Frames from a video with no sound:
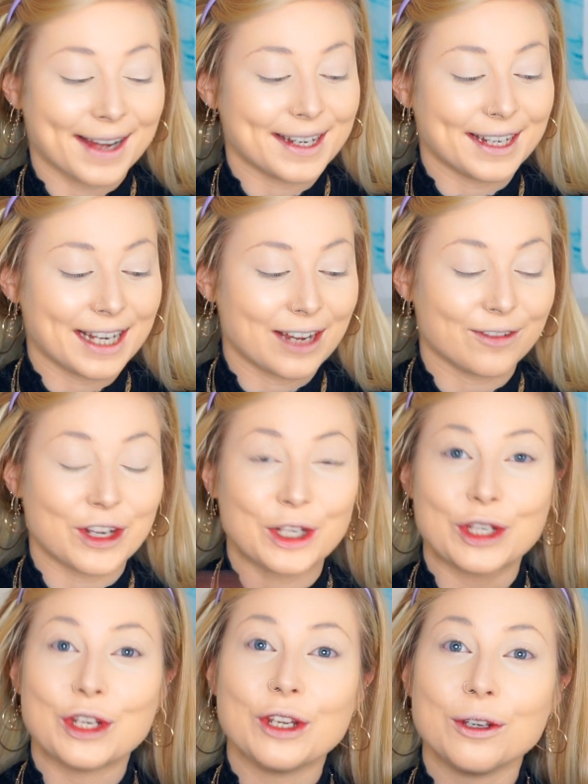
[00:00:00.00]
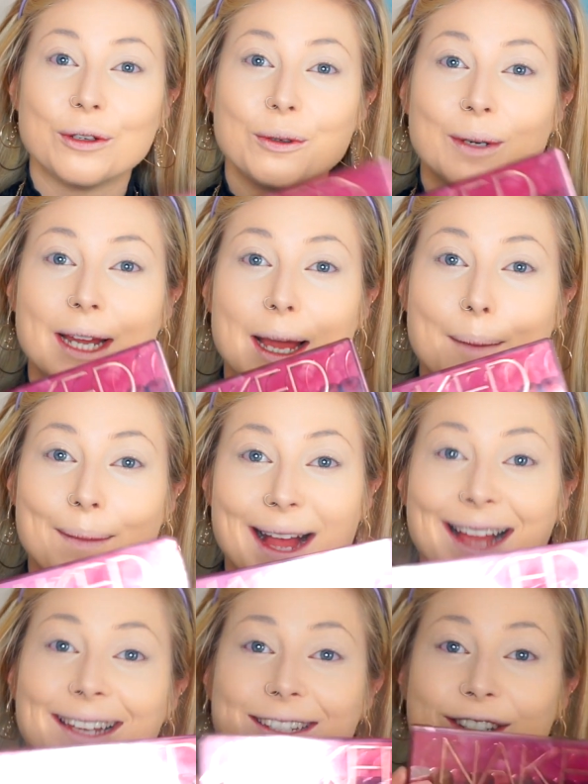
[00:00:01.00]
And I have a new
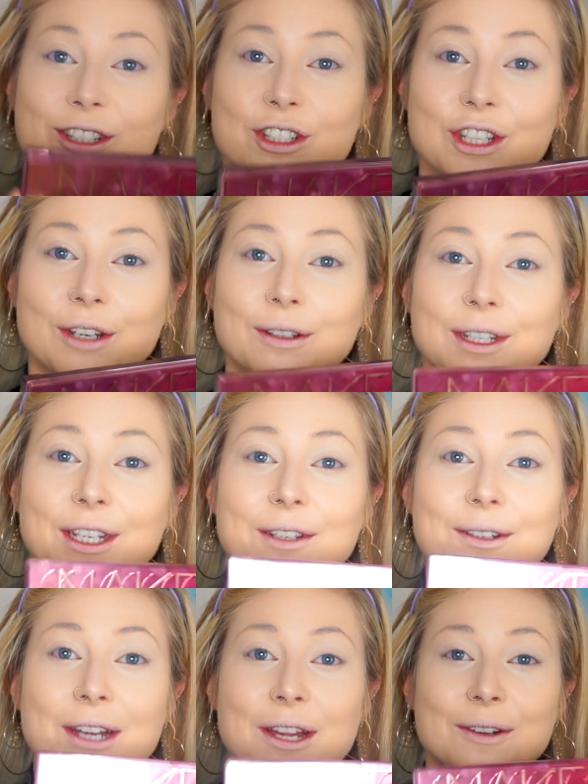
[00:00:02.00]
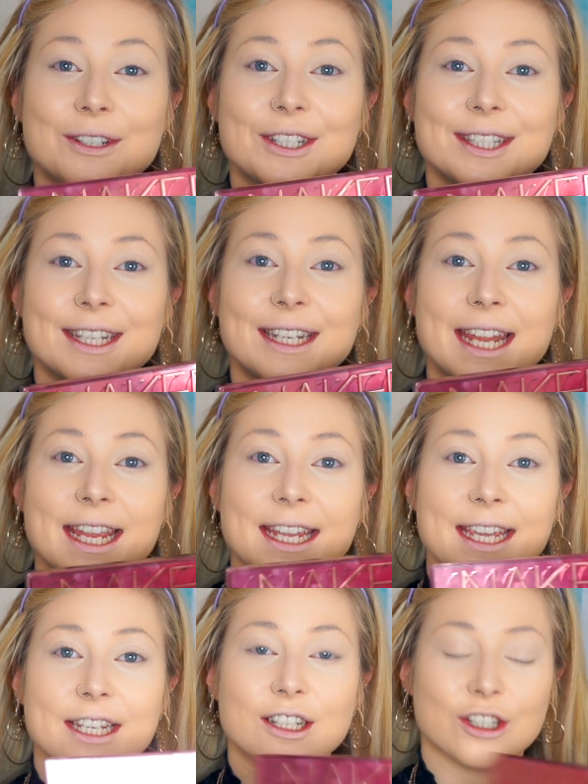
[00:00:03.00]
palette to show you, which is the
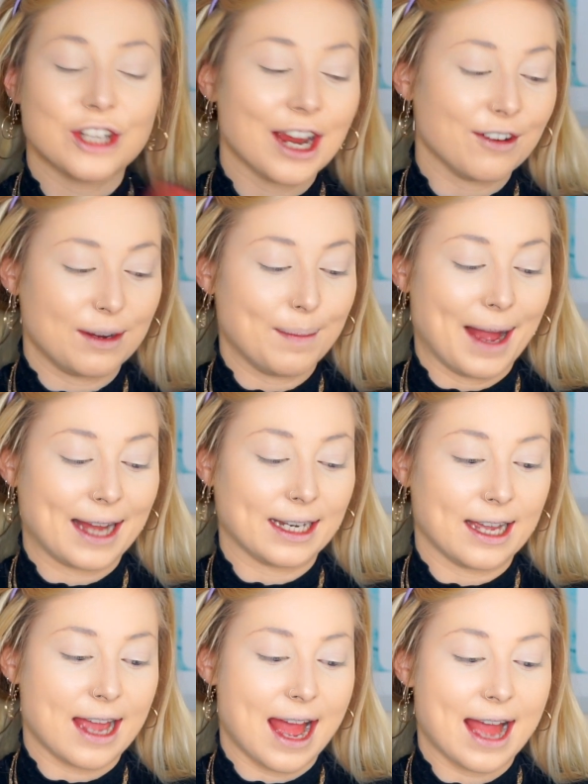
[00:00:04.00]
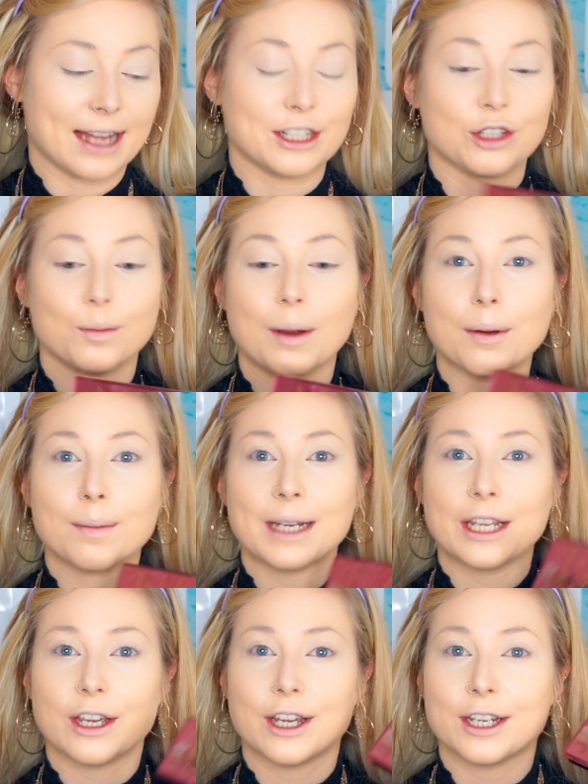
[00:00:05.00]
Naked Cherry palette, and you
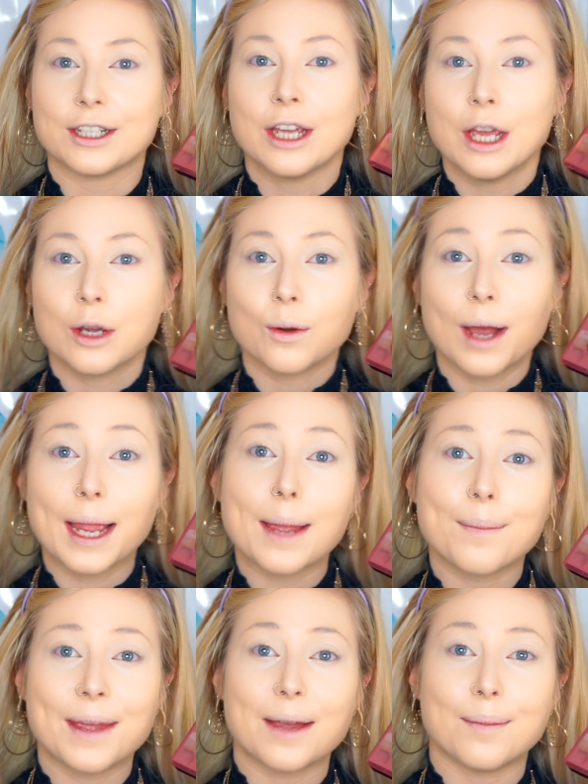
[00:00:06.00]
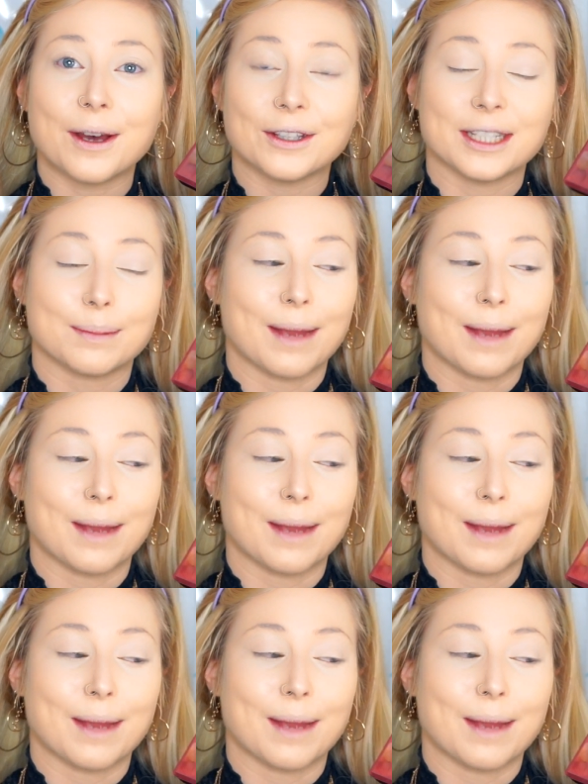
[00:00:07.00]
probably heard quite a bit about this